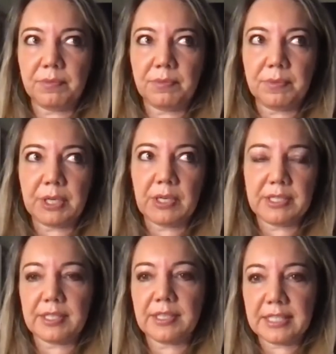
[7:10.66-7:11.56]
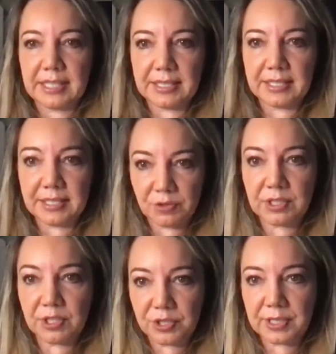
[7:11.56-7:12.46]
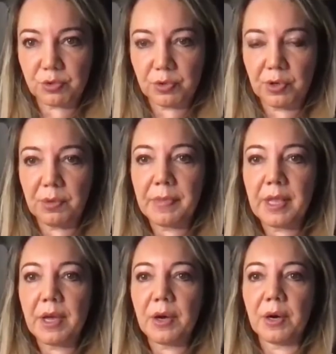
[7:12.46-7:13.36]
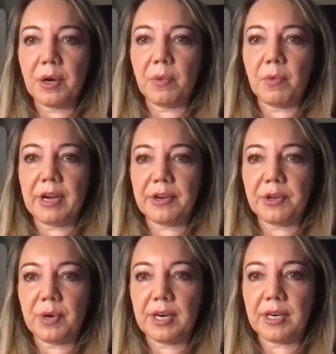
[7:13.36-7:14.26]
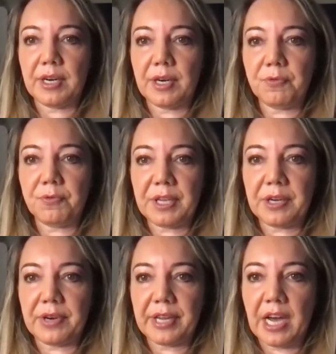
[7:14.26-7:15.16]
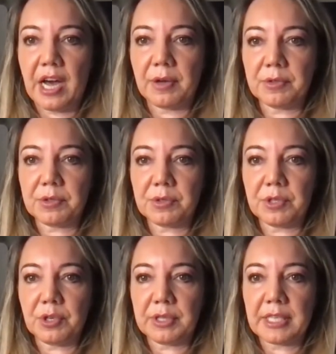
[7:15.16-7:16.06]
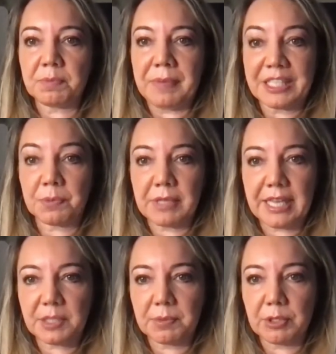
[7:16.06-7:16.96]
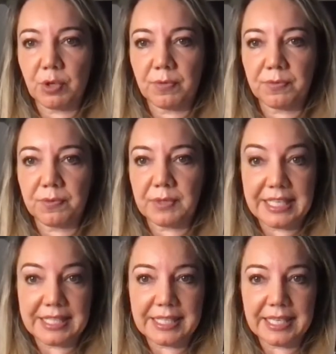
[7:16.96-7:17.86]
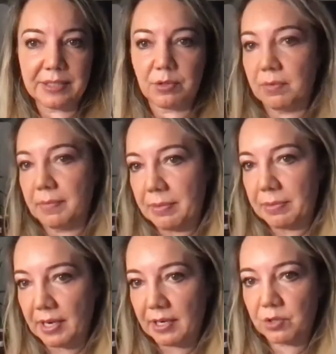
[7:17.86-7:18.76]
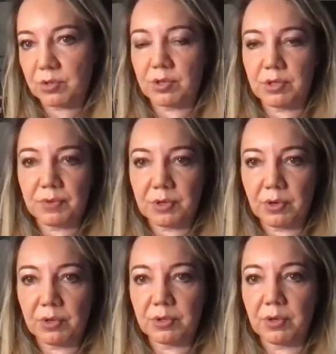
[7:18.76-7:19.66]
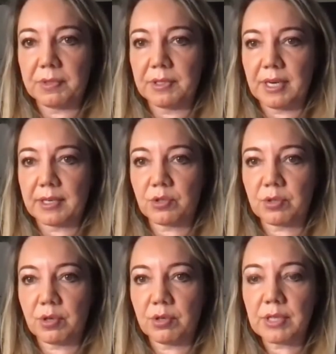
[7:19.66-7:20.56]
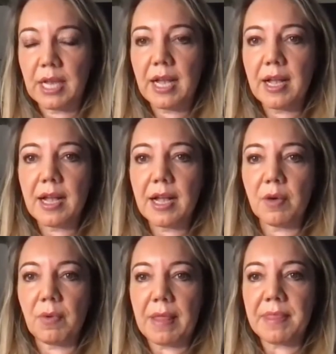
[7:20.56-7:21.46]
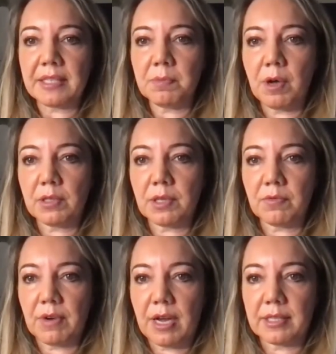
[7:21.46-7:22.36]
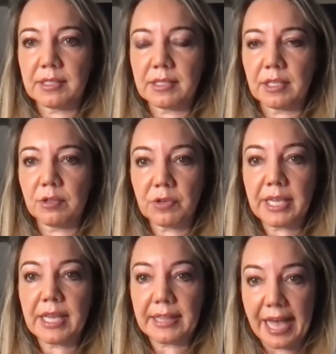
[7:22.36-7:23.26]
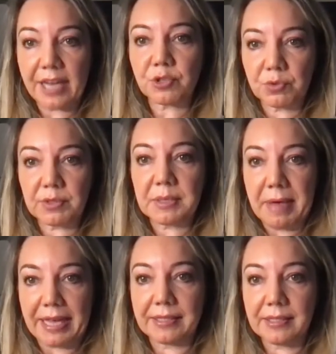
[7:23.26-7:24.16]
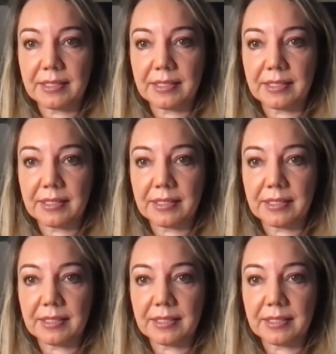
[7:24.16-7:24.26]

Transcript: we consider as a strategic tool, where you are figuring out, the best placement of DCs or maybe dark stores if you're going to open dark stores. When that model runs, looking at actual demand,